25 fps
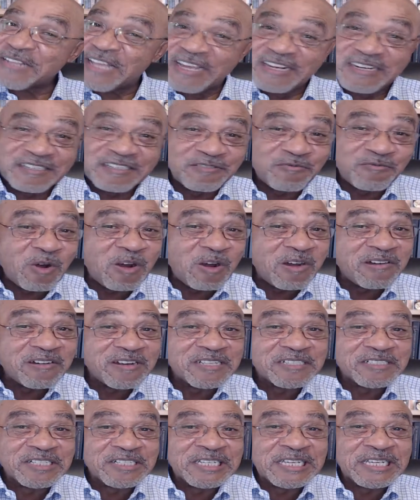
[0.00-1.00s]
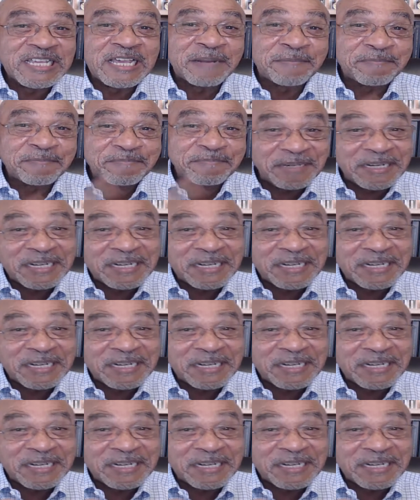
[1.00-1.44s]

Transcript: that word is again,